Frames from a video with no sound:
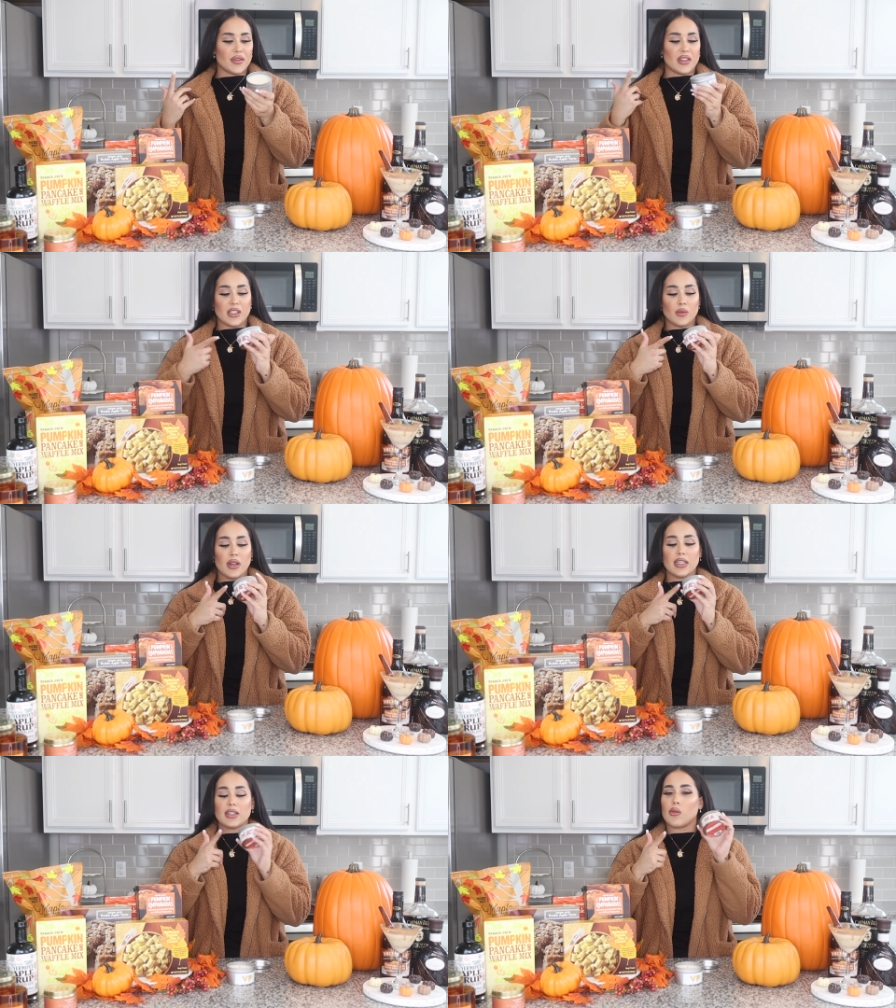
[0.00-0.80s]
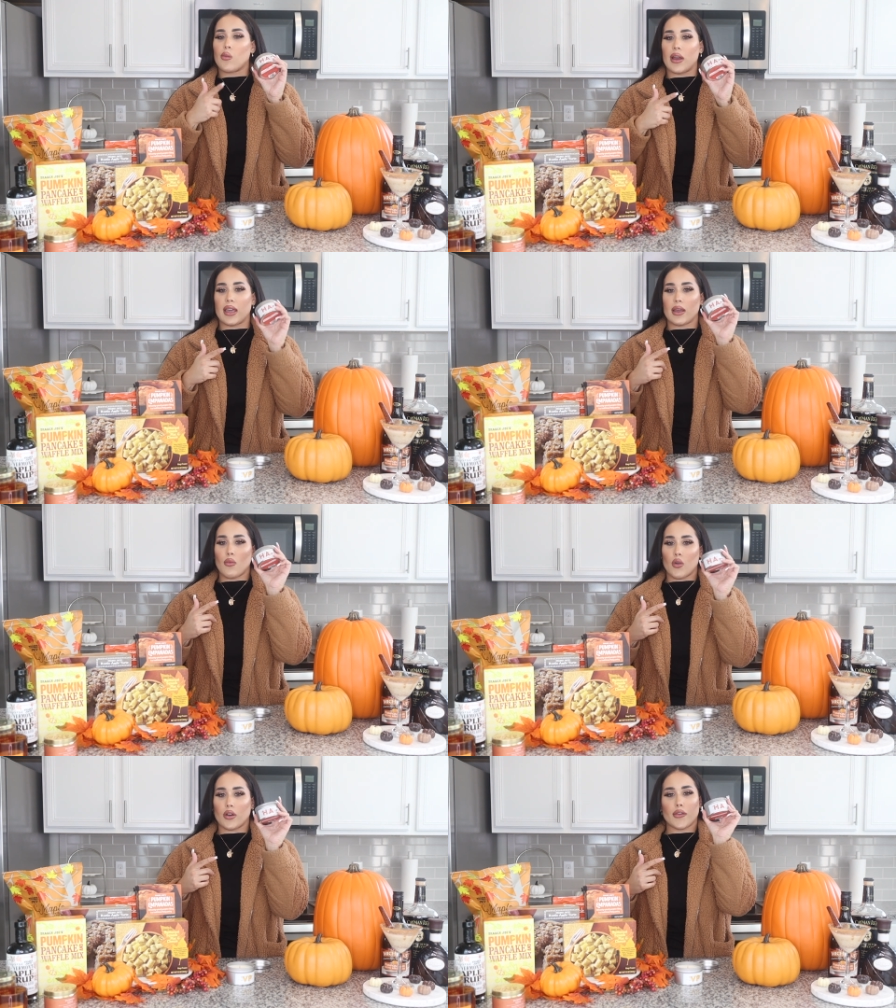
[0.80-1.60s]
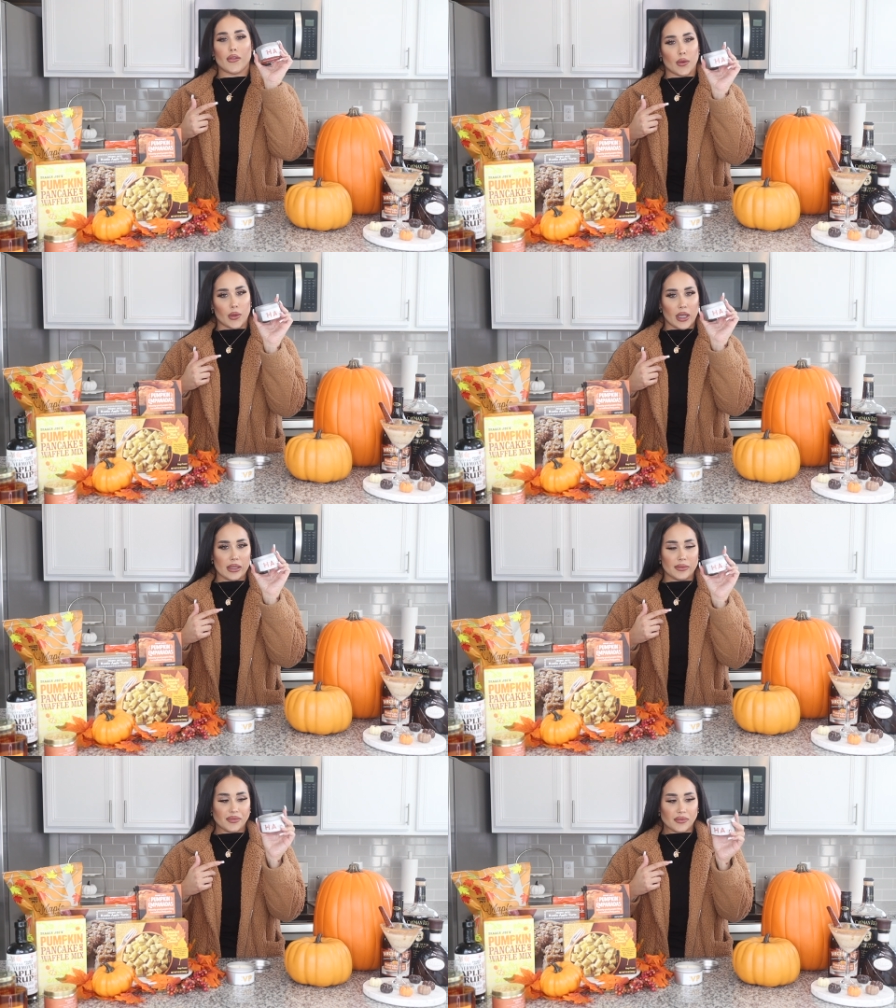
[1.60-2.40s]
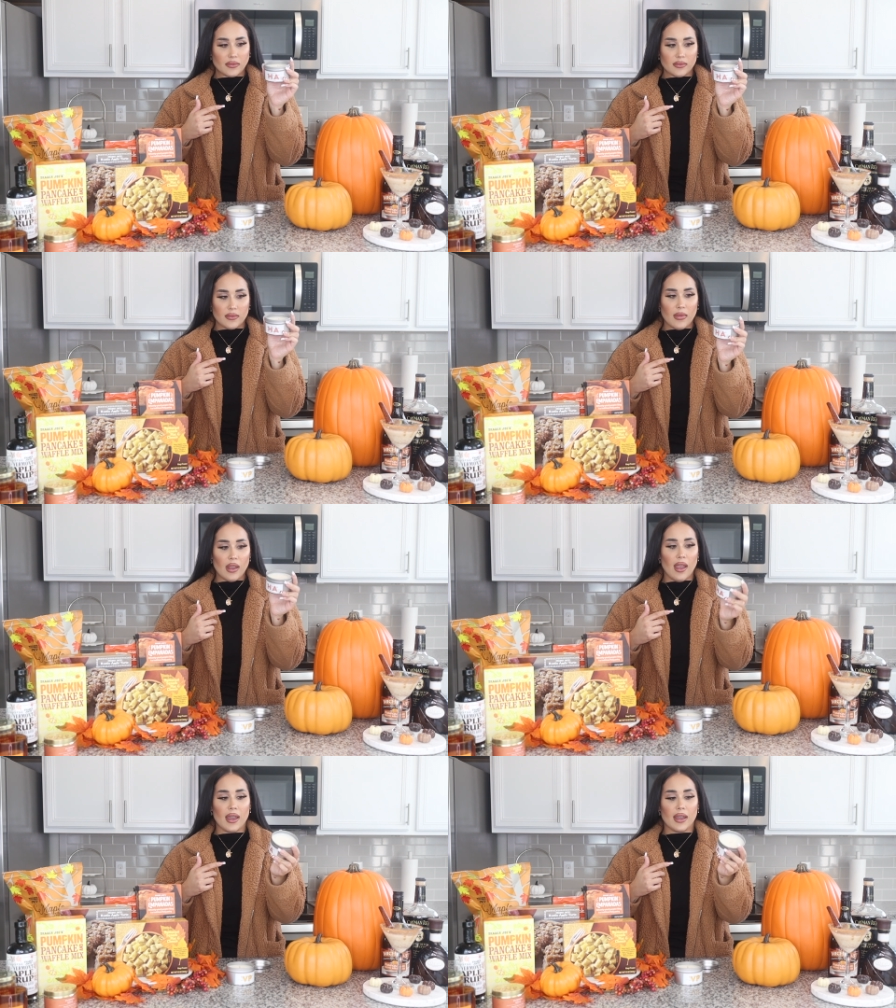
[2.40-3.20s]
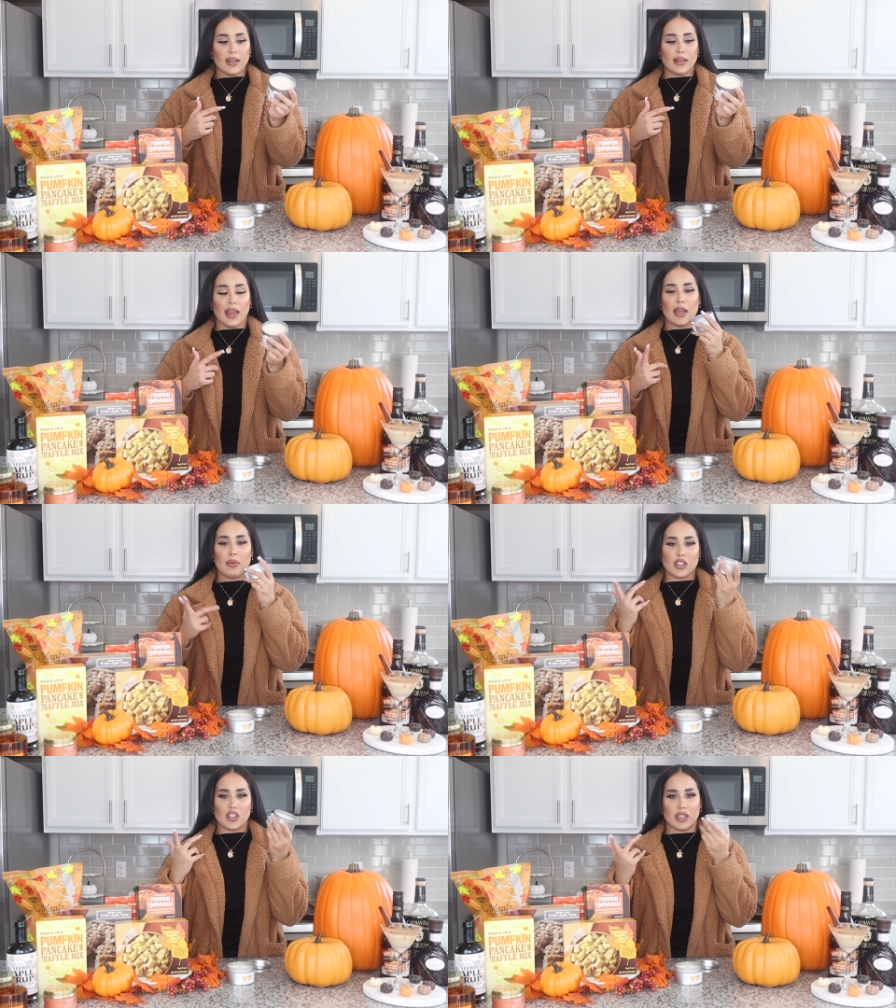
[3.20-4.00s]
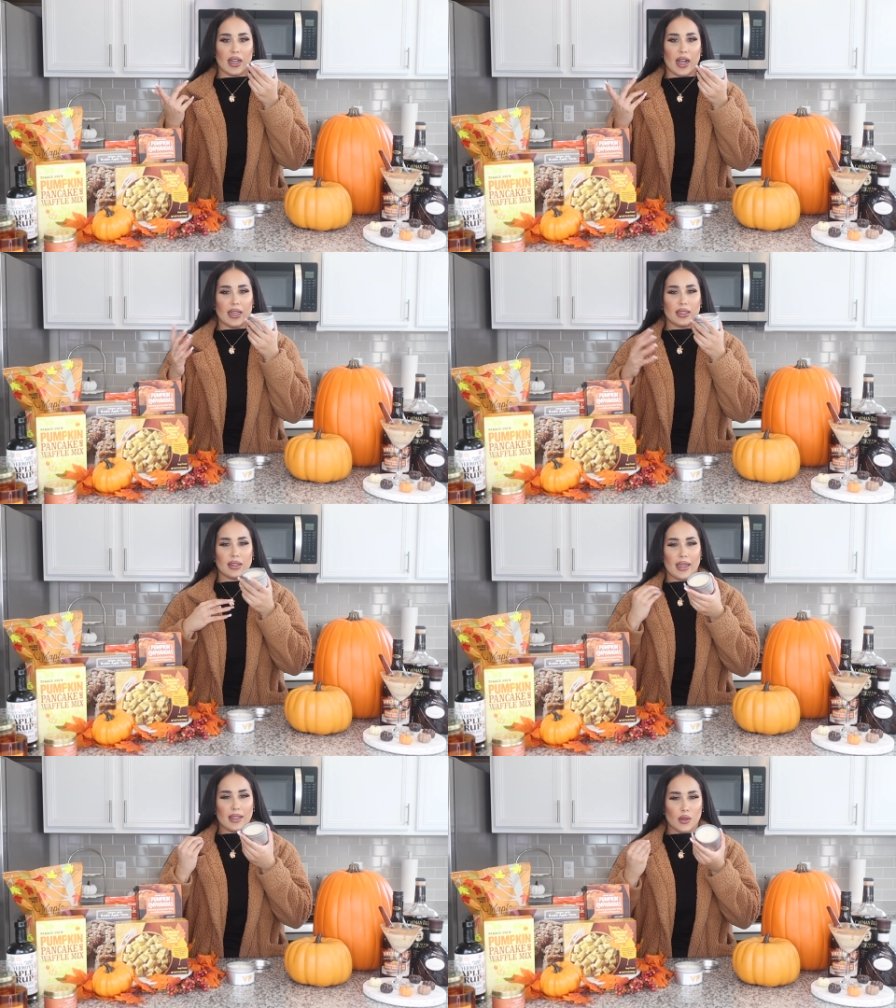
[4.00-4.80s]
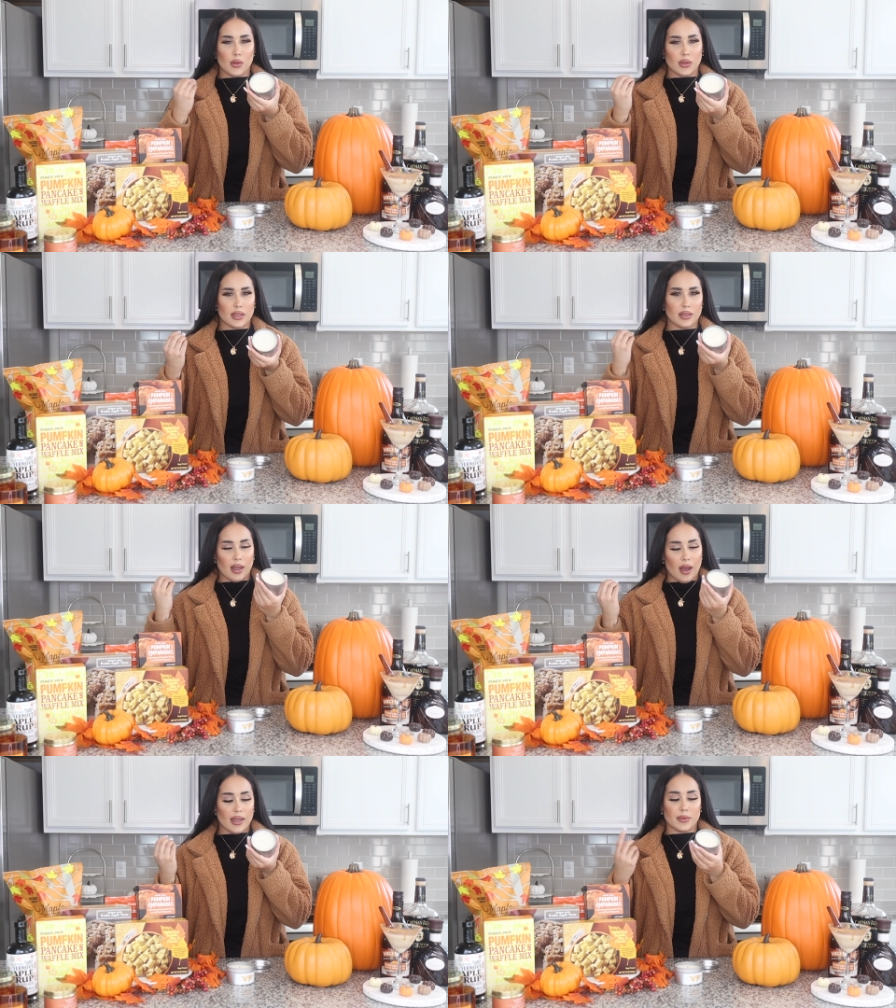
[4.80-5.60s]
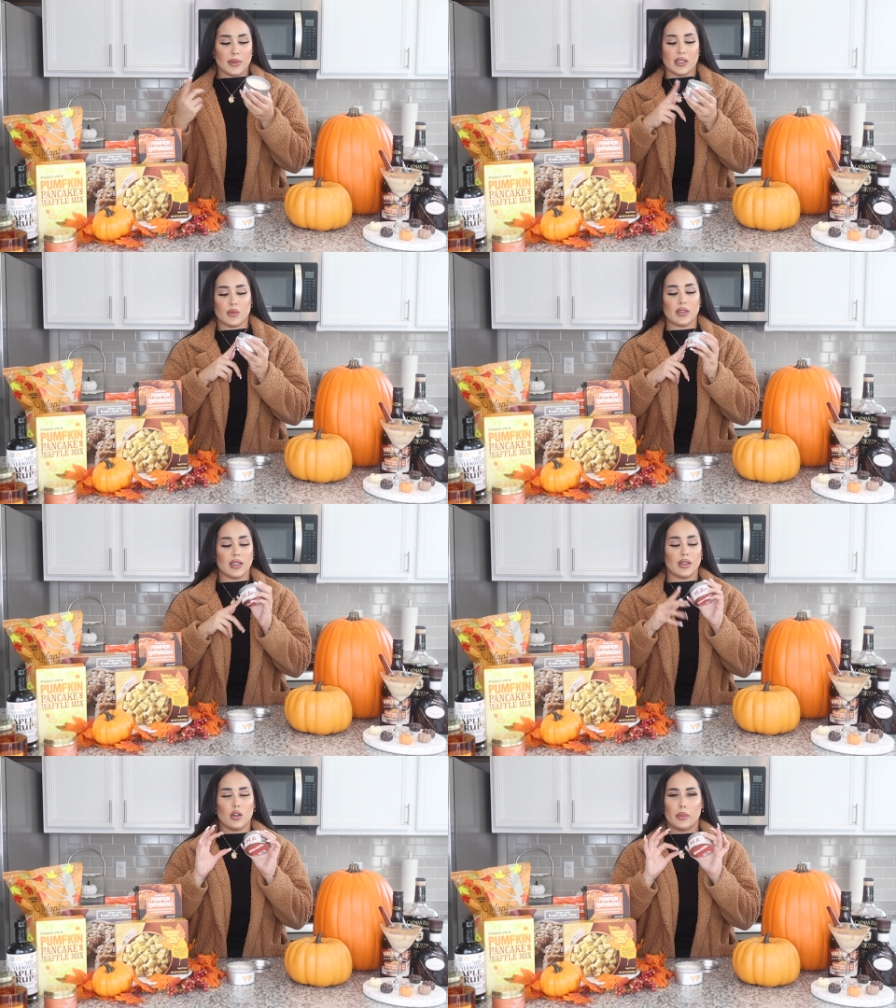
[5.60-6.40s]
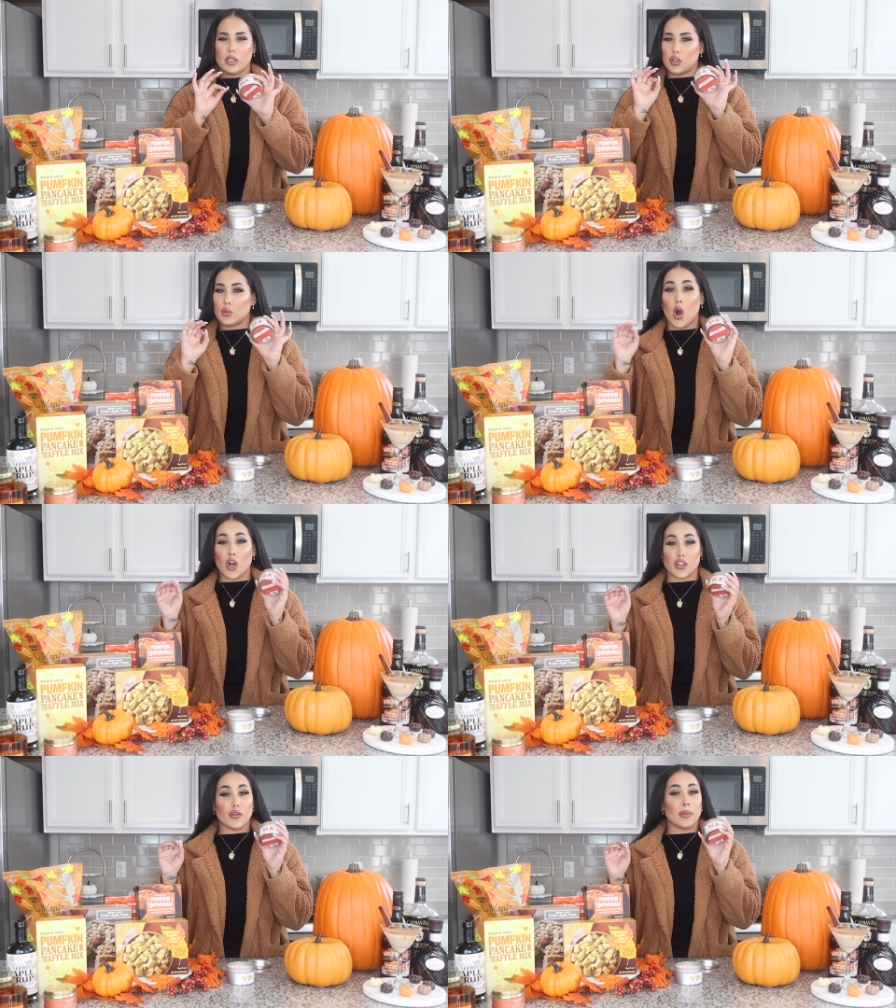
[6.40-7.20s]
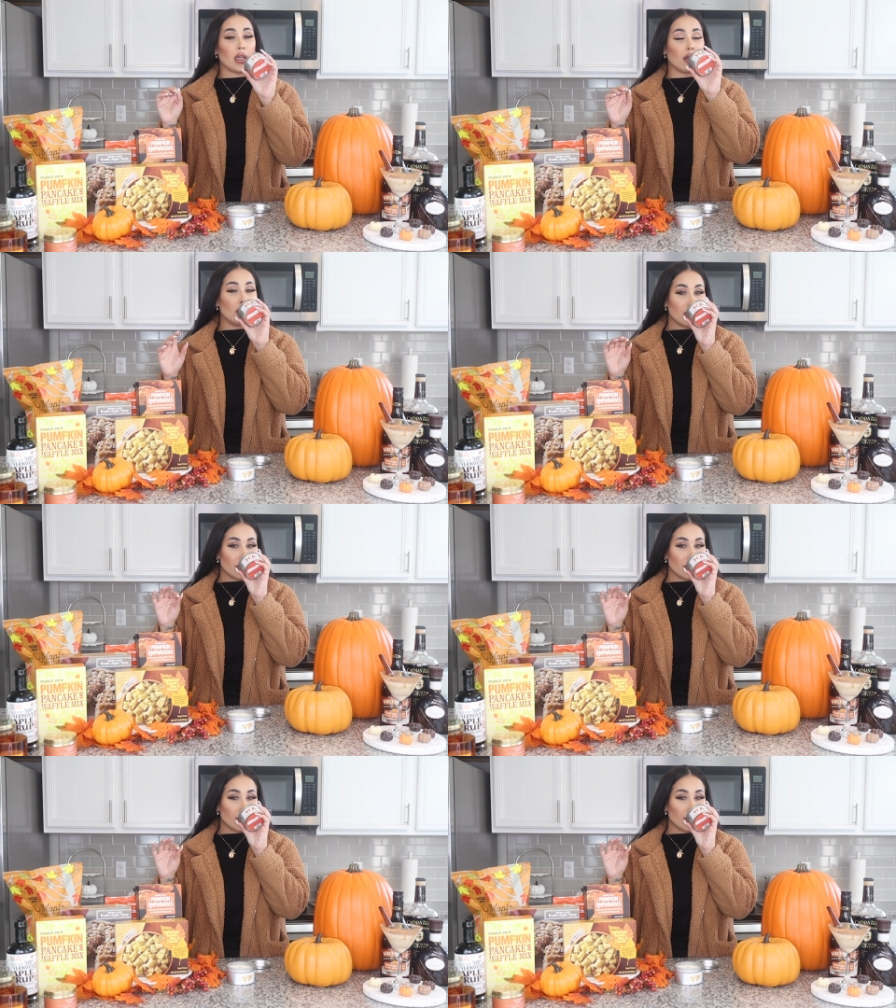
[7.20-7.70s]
this one is way more fruity. And like I mentioned, like I like those kinds, but this one's a little bit too harsh for me.